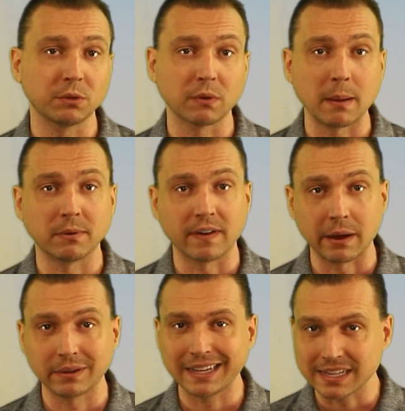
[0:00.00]
with
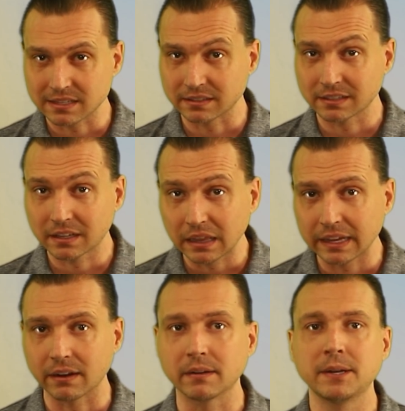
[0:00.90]
ribavirin isn't
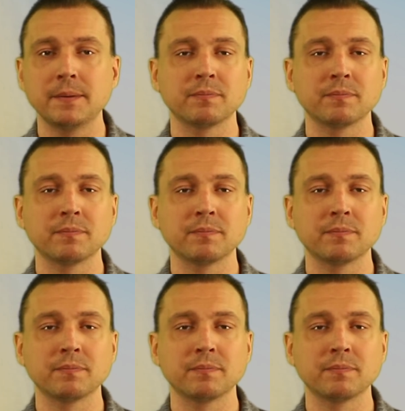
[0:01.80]
clear,